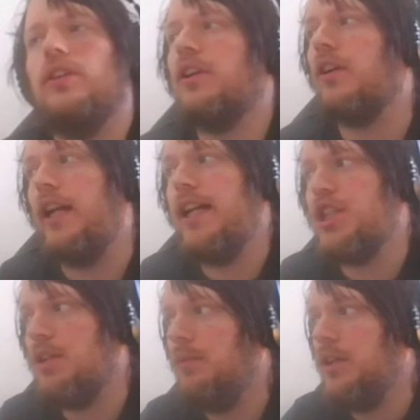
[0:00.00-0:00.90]

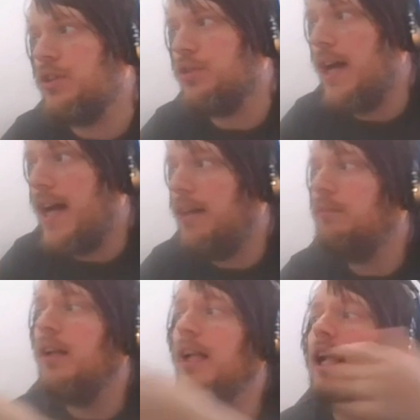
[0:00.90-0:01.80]
Incarnation with your trap,
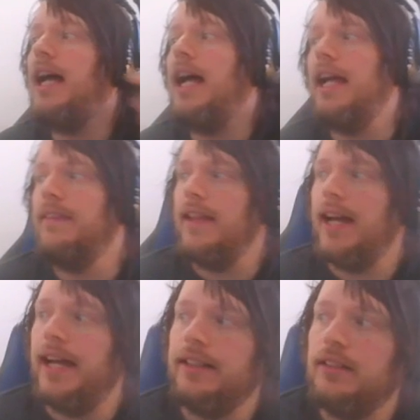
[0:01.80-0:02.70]
and
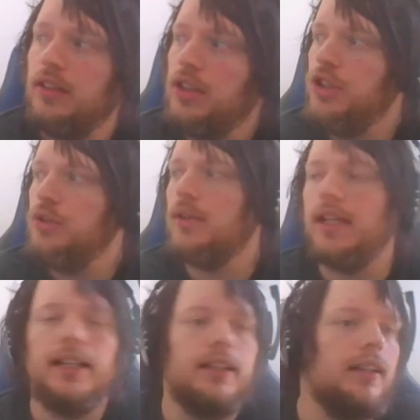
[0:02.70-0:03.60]
then you
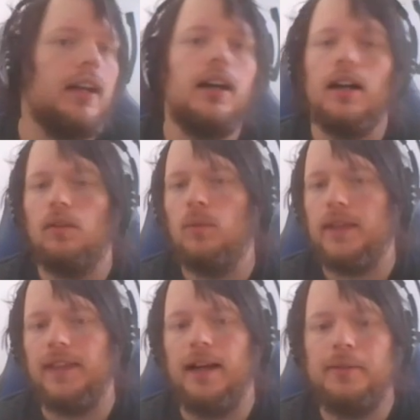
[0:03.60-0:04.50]
can
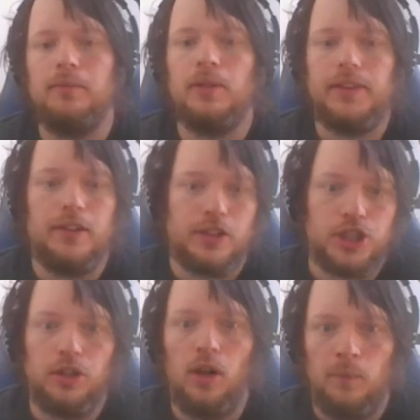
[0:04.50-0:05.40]
with your
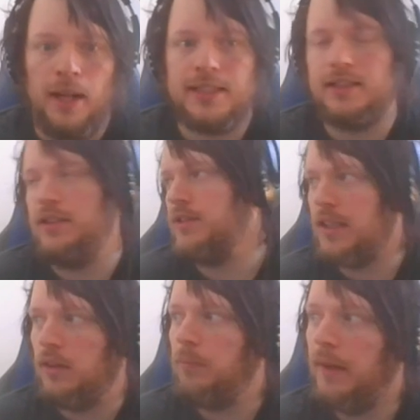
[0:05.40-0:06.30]
Shaddoll monster that you
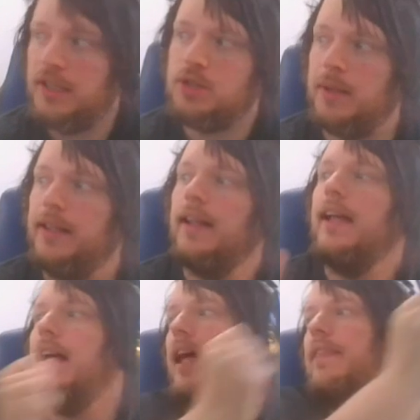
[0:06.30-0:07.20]
send on Punishment,
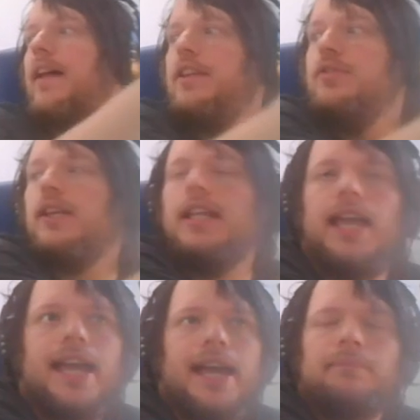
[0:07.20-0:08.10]
and then you can
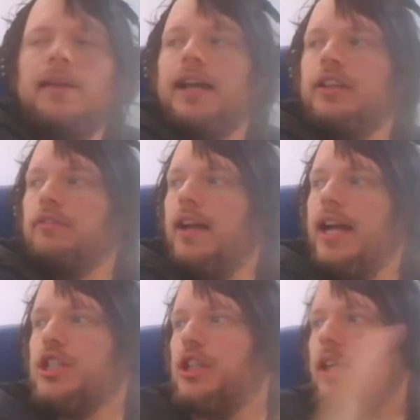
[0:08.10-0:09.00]
add back your
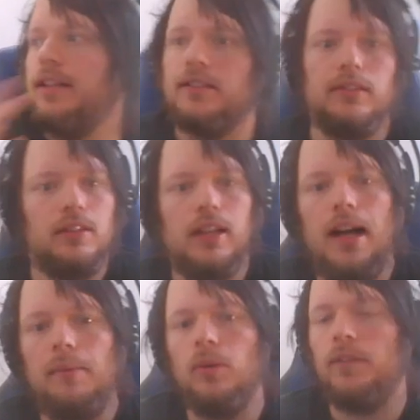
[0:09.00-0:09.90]
Resh and then
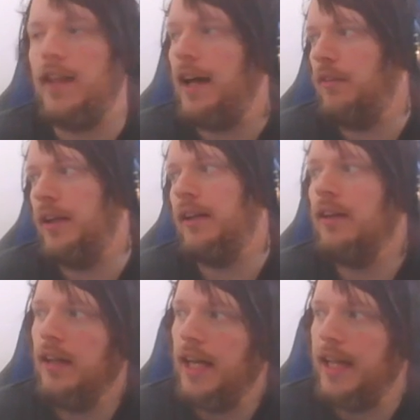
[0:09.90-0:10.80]
combo it that way.
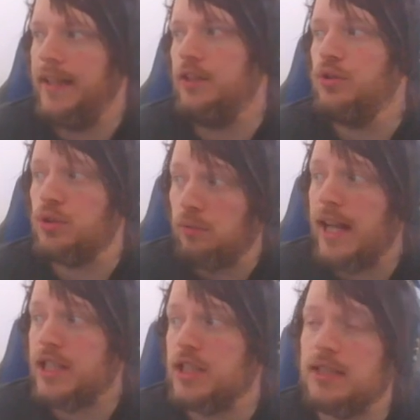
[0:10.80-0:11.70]
And then use
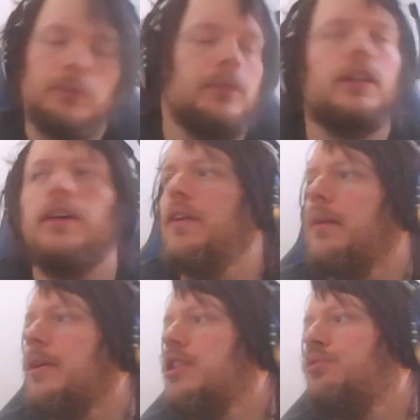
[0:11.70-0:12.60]
Resh to summon from the graveyard,
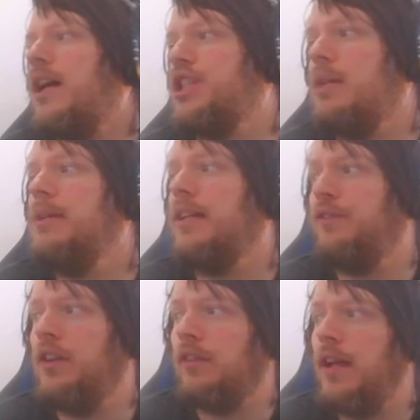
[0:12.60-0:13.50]
because Resh summoning
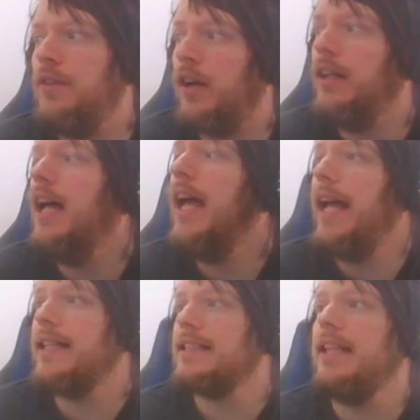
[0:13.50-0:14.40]
from the graveyard
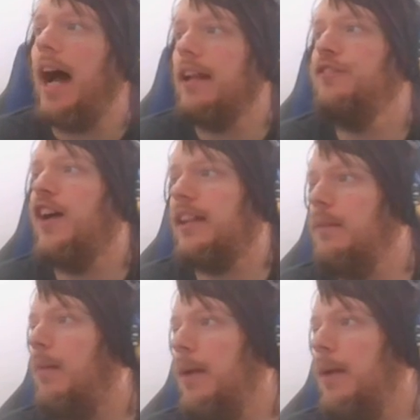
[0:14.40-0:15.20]
is not affected by